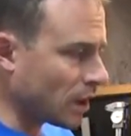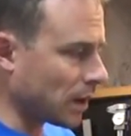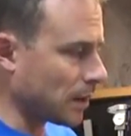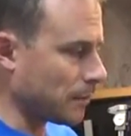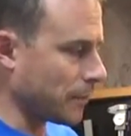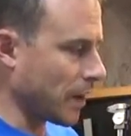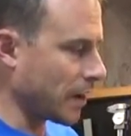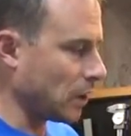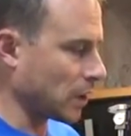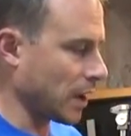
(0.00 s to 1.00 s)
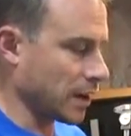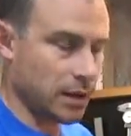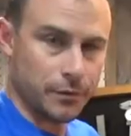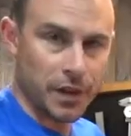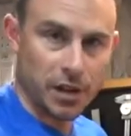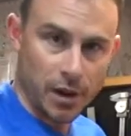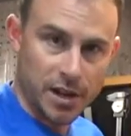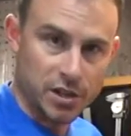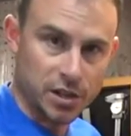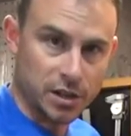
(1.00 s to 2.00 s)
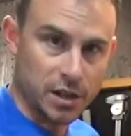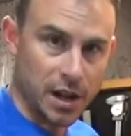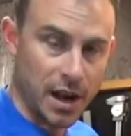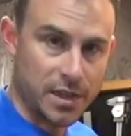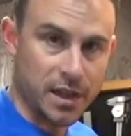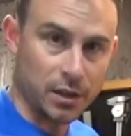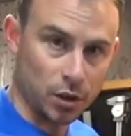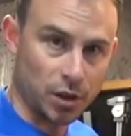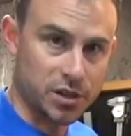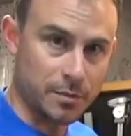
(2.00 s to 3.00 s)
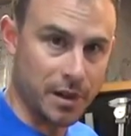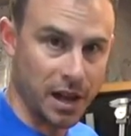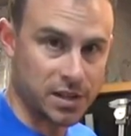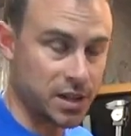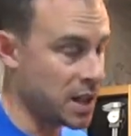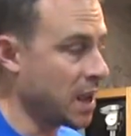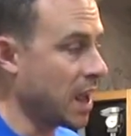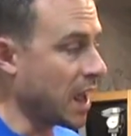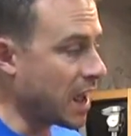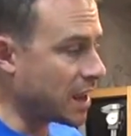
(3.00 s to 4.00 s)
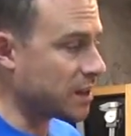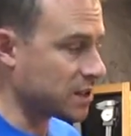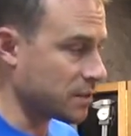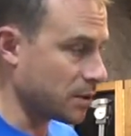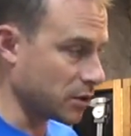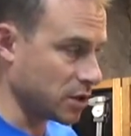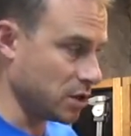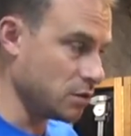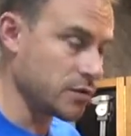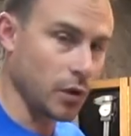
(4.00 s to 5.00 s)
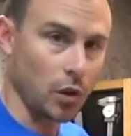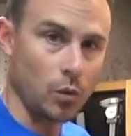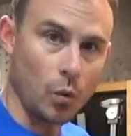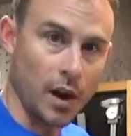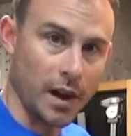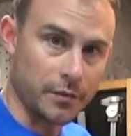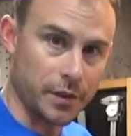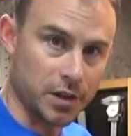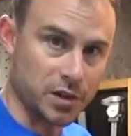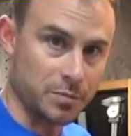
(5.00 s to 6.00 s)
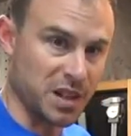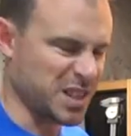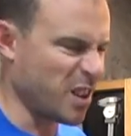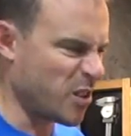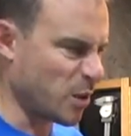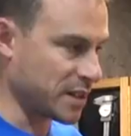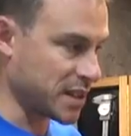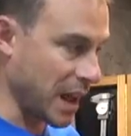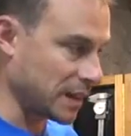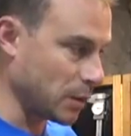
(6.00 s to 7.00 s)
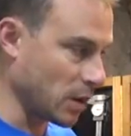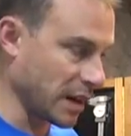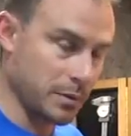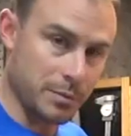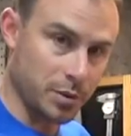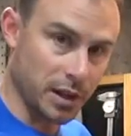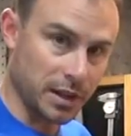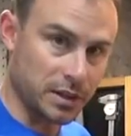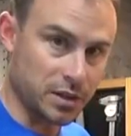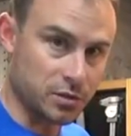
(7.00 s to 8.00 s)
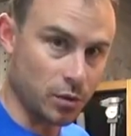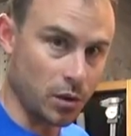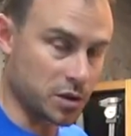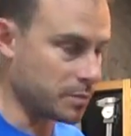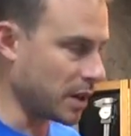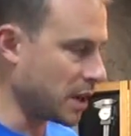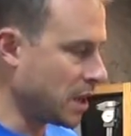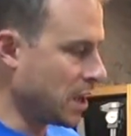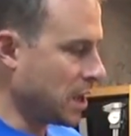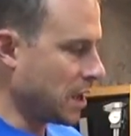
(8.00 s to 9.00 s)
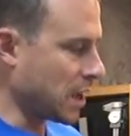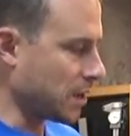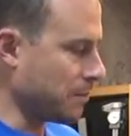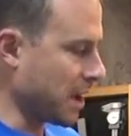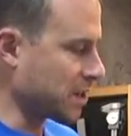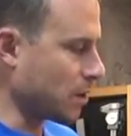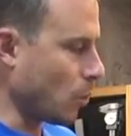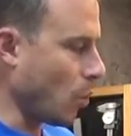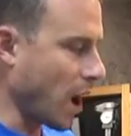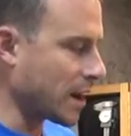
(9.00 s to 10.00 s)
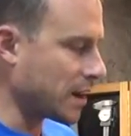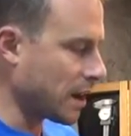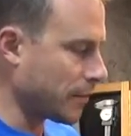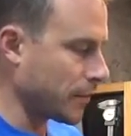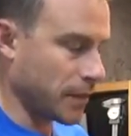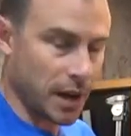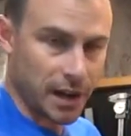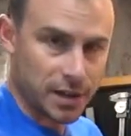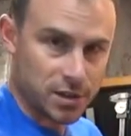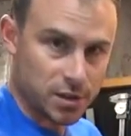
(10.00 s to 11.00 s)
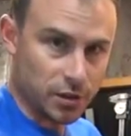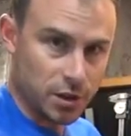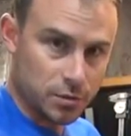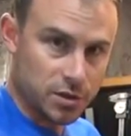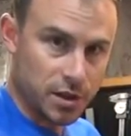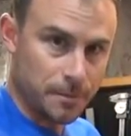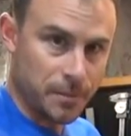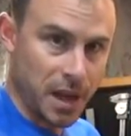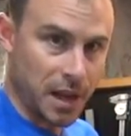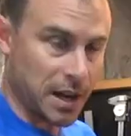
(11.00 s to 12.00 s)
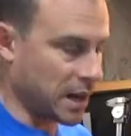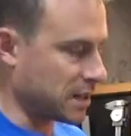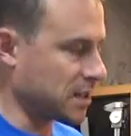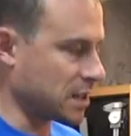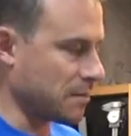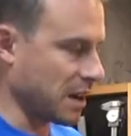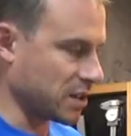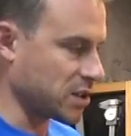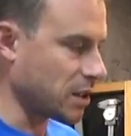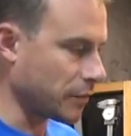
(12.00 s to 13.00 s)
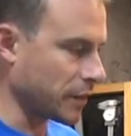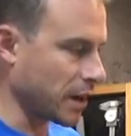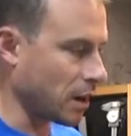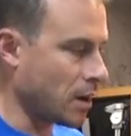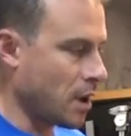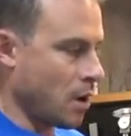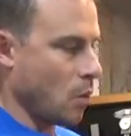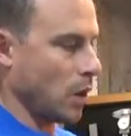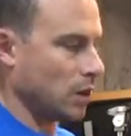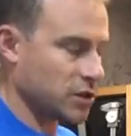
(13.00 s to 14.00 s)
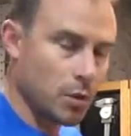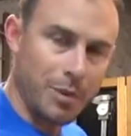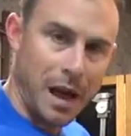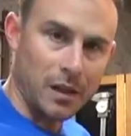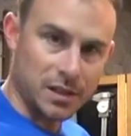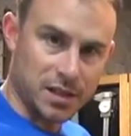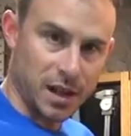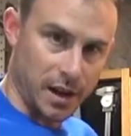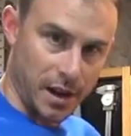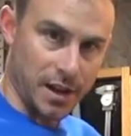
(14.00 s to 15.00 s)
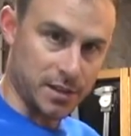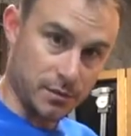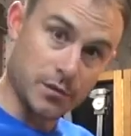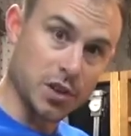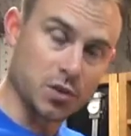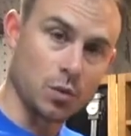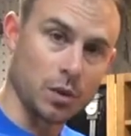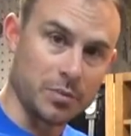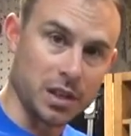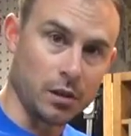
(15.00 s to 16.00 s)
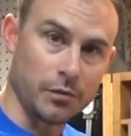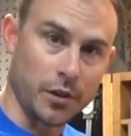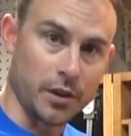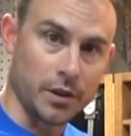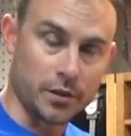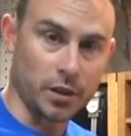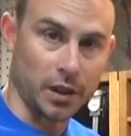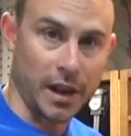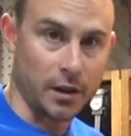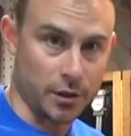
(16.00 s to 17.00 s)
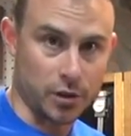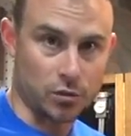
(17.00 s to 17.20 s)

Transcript: um, final kind of configuration that I think looks the best and is the most useful when I finish the piece. I don't know exactly what I'm gonna be putting in these drawers, but it makes them wide enough that I can still use them and get a decent amount of stuff in there while also balancing a nice visual appeal for the, the layout of